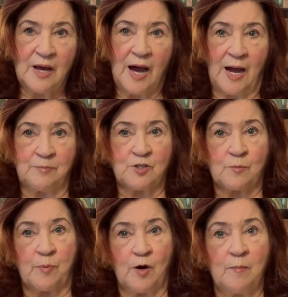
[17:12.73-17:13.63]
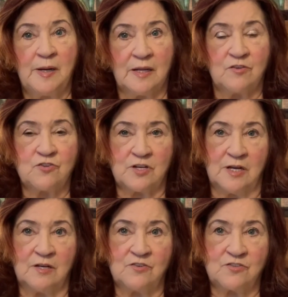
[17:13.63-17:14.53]
Object permanence
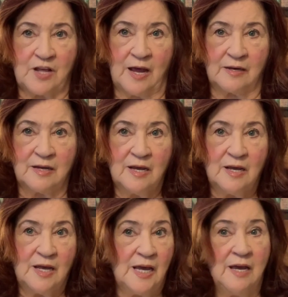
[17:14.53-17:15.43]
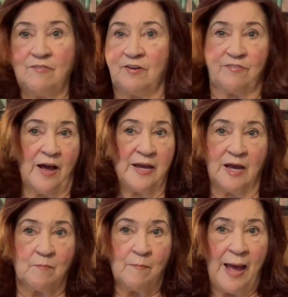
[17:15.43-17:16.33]
is that even if I
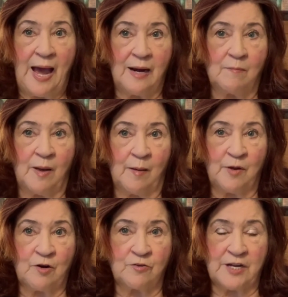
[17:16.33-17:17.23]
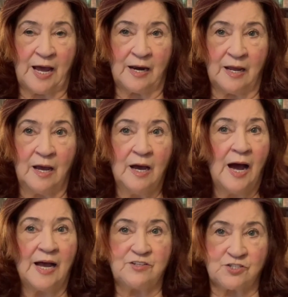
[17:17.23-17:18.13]
get mad at mommy or daddy,
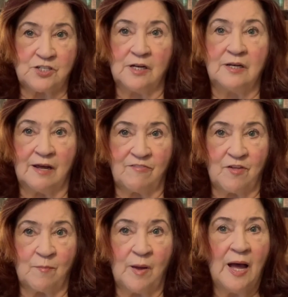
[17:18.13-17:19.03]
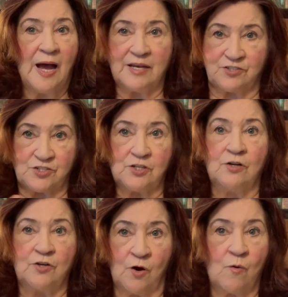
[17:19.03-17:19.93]
I still love them. I
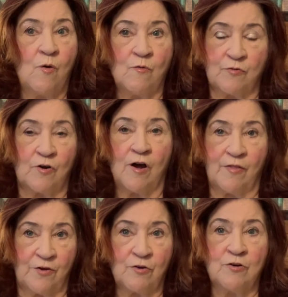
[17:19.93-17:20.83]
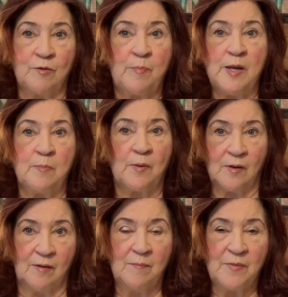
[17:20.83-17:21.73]
still know overall they're good
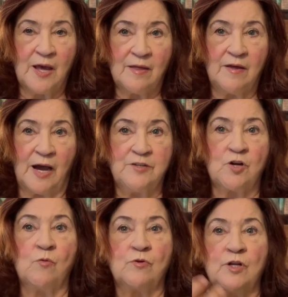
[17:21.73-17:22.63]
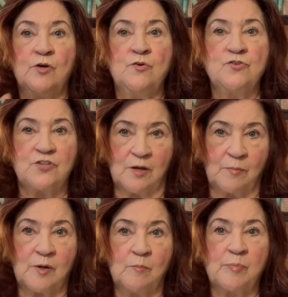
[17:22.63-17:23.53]
people. I don't lose
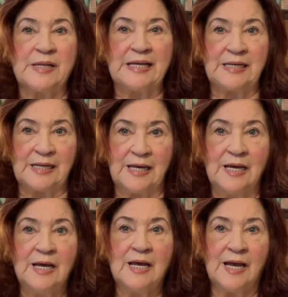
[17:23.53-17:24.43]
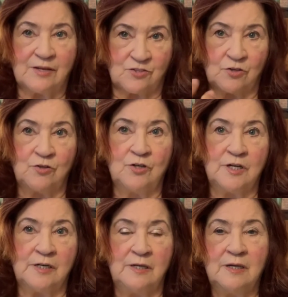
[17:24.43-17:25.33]
them completely as a
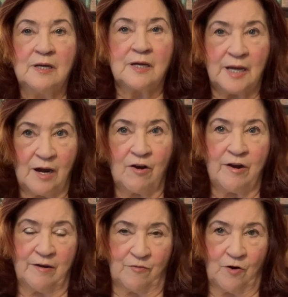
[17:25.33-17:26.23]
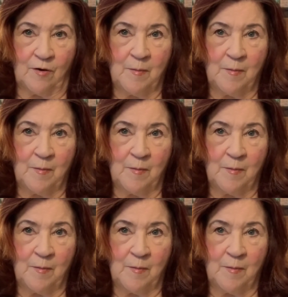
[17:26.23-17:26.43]
good caregiver.